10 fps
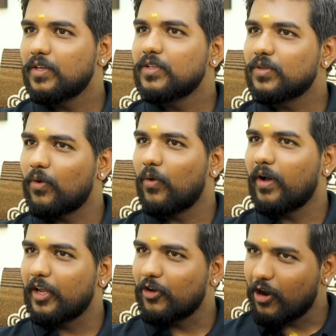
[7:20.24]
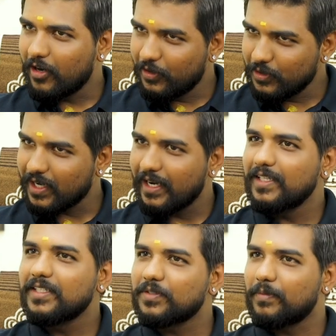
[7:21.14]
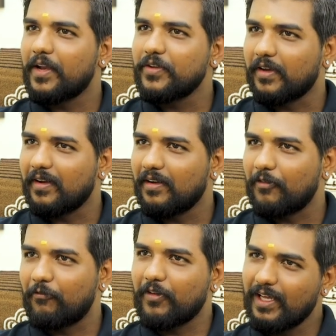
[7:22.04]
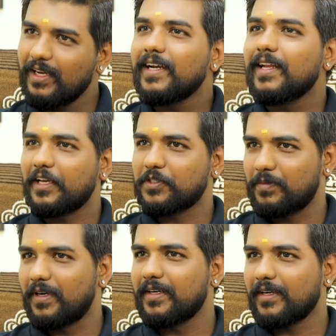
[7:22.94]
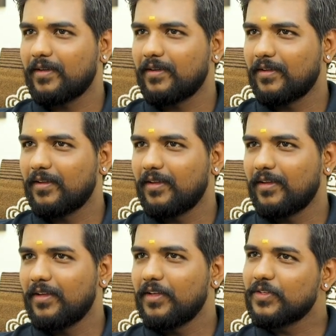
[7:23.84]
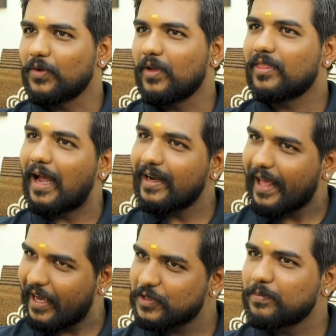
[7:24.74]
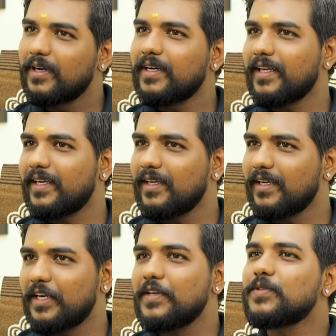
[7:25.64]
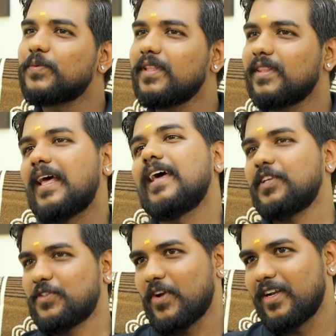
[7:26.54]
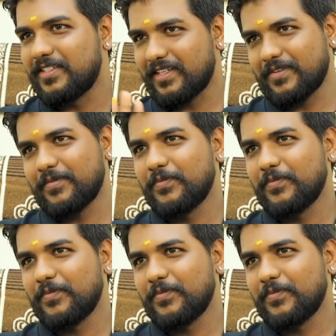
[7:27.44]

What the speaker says: So in order to study this manual, we need an expert. So that expertise is with an astrologer.